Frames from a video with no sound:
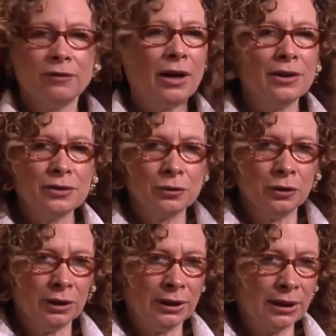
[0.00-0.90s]
high
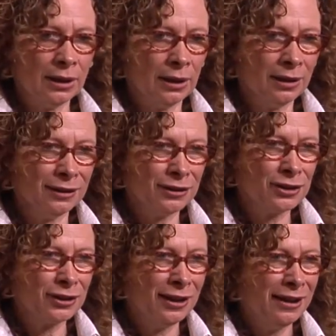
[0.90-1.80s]
school and in
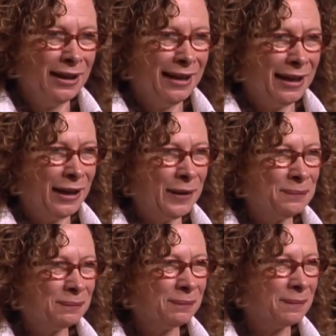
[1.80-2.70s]
college.
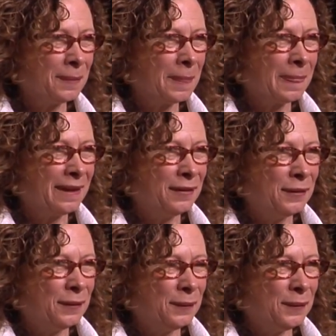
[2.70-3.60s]
Um,
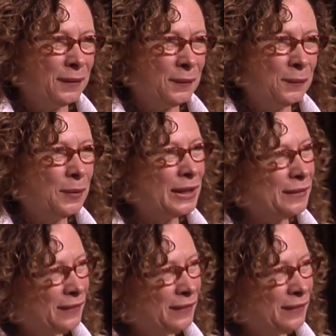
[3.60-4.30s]
one of